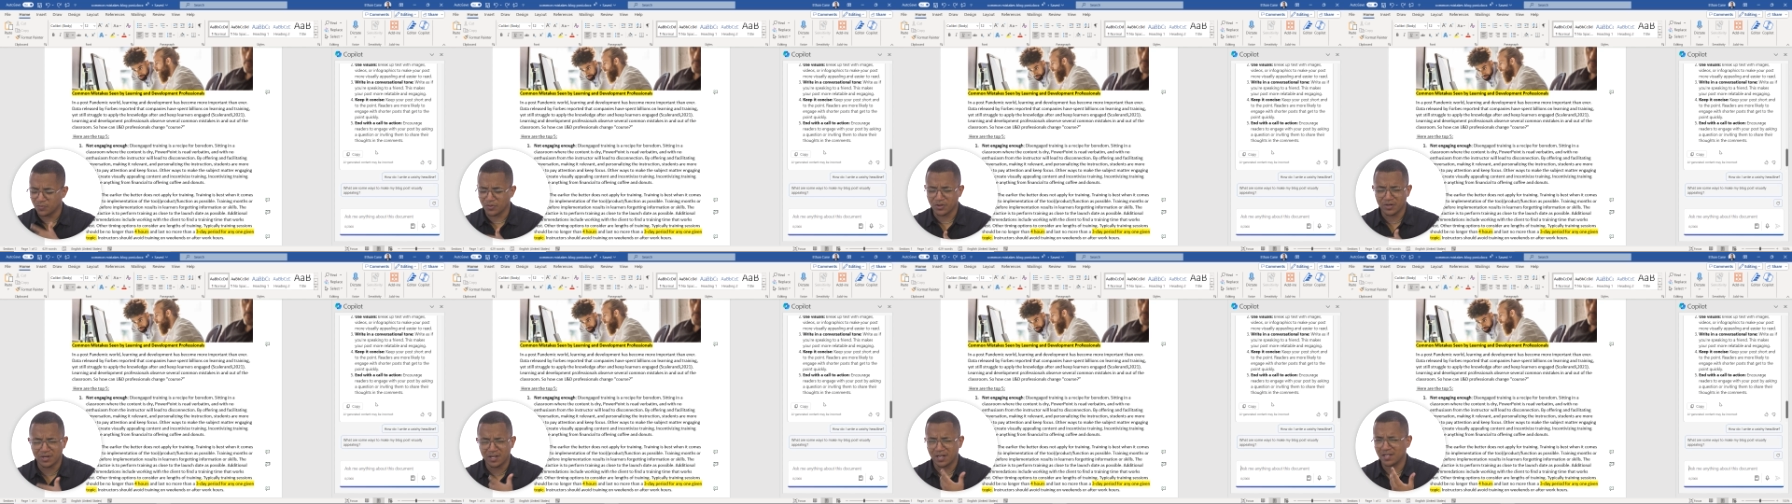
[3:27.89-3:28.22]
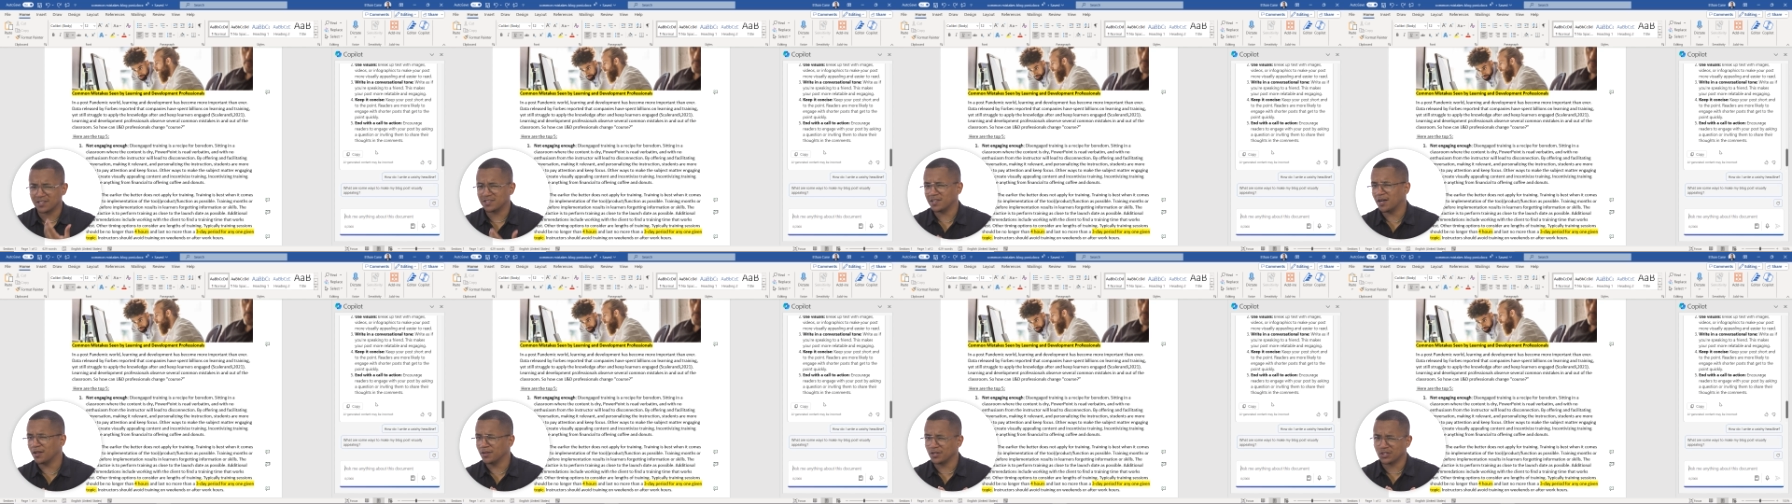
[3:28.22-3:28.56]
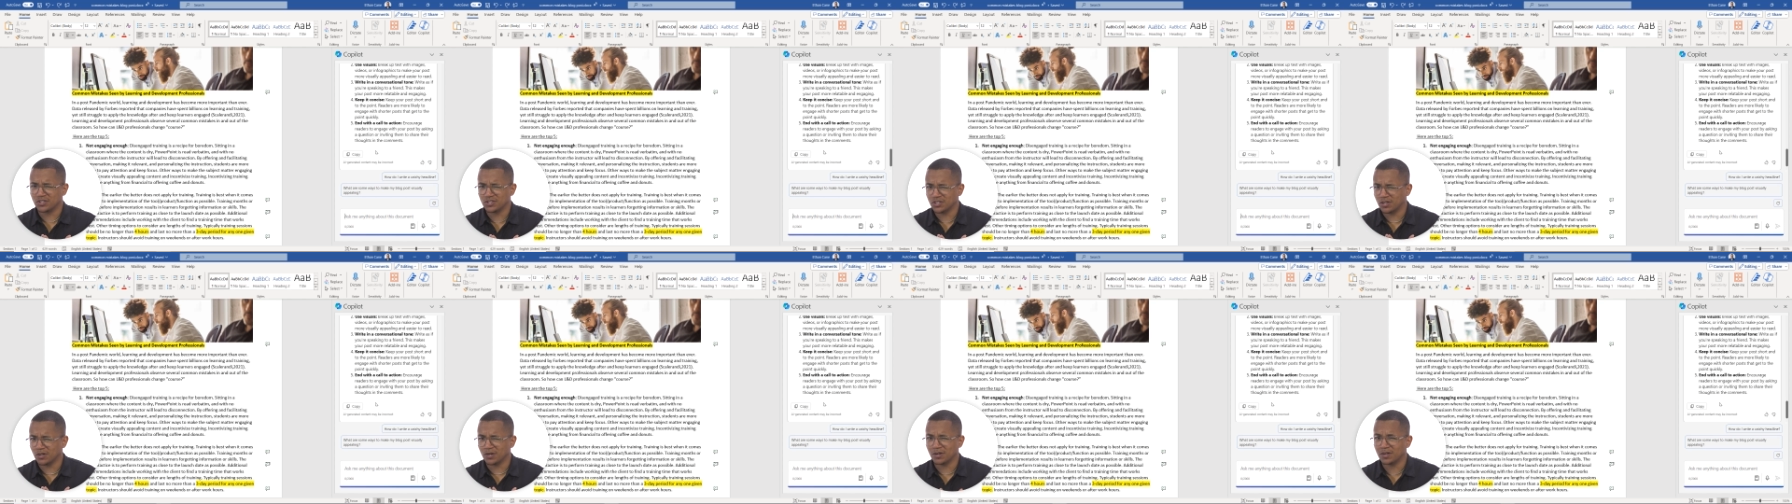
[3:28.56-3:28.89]
but you're not entirely
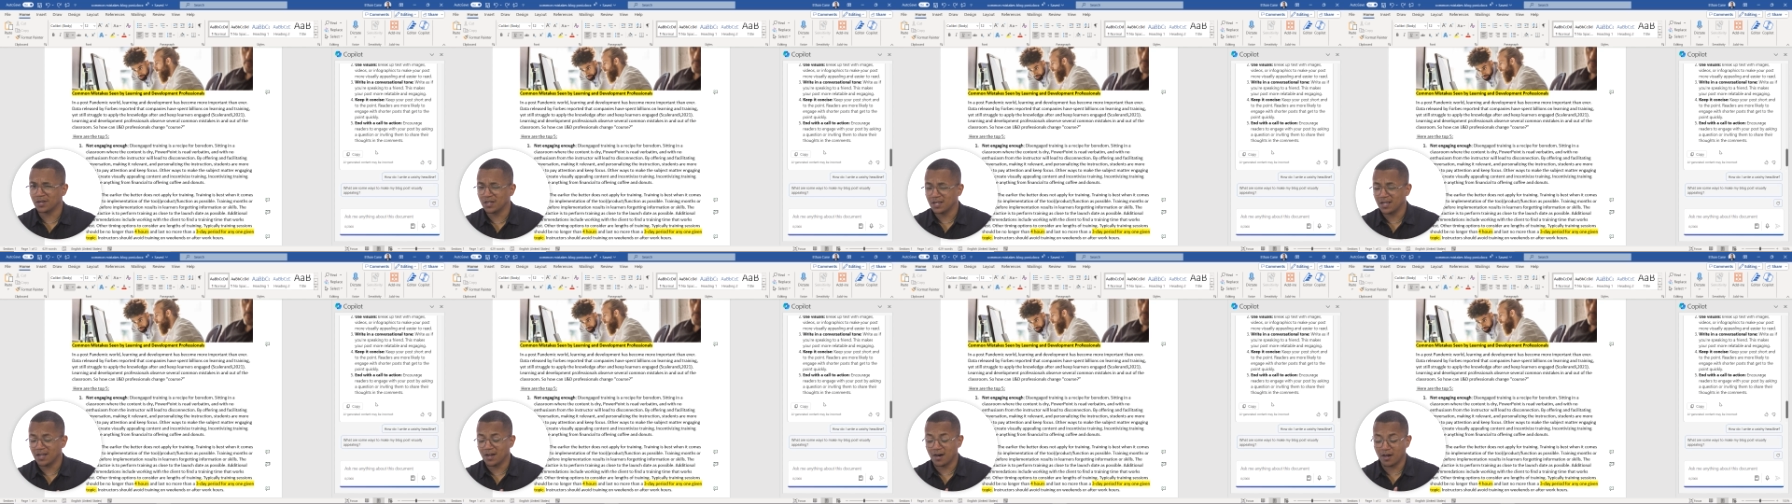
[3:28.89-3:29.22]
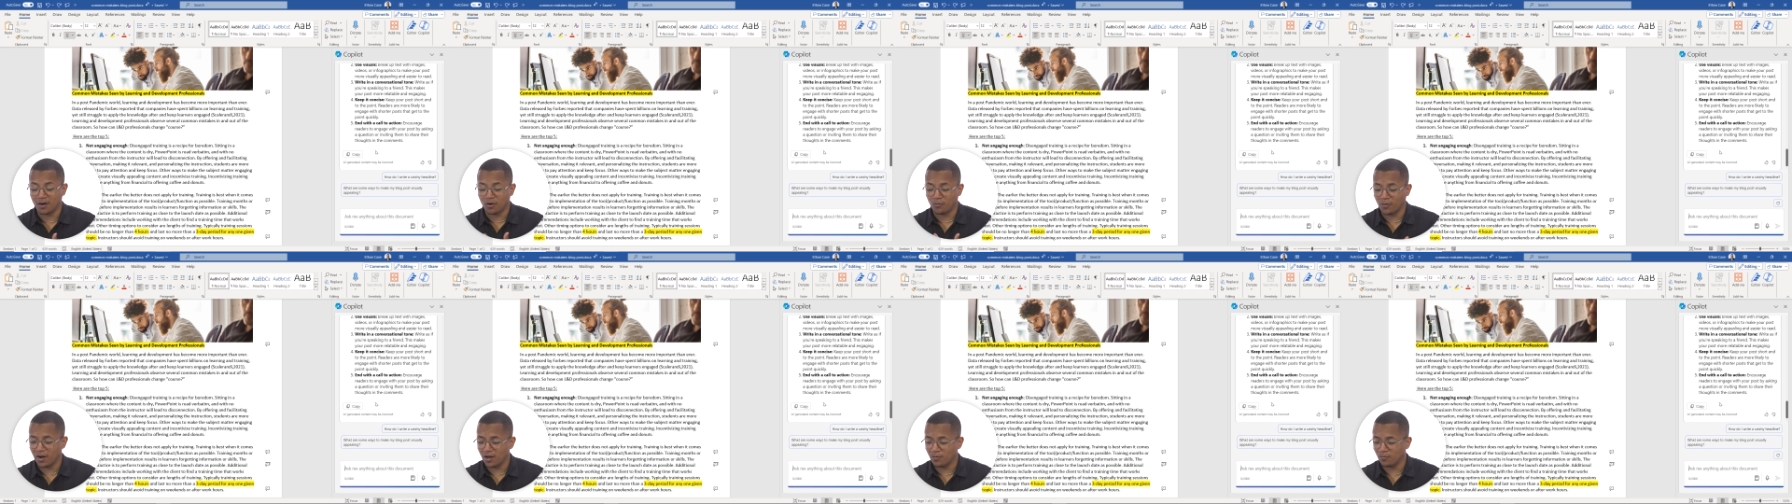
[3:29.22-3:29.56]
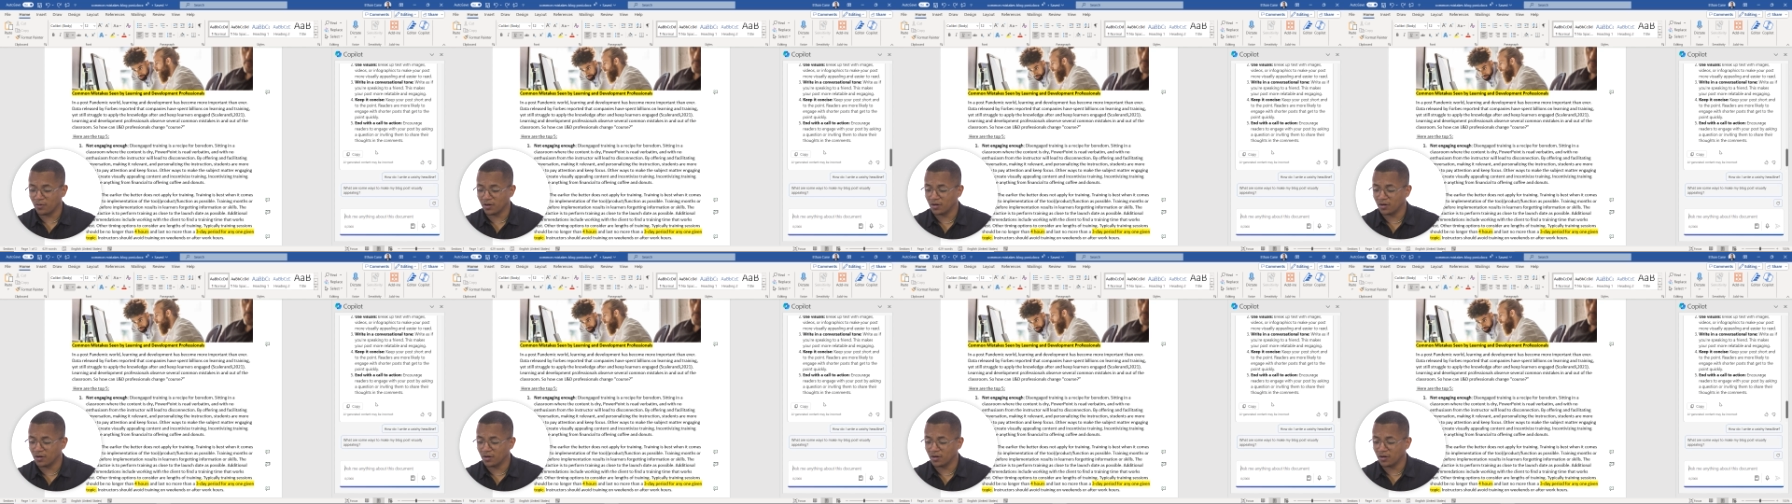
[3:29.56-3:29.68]
sure how to write